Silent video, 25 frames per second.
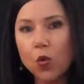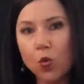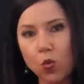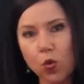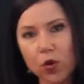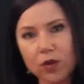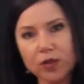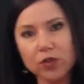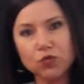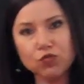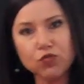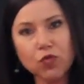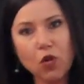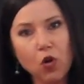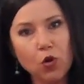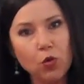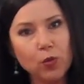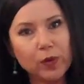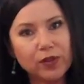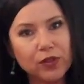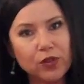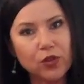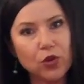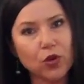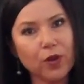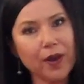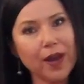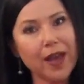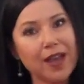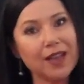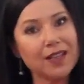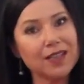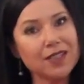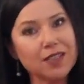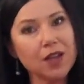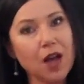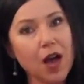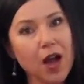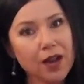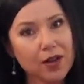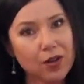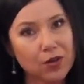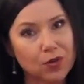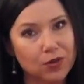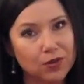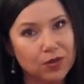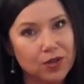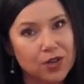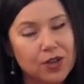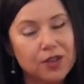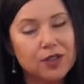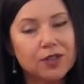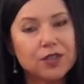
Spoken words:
What's wrong with your hair cycle?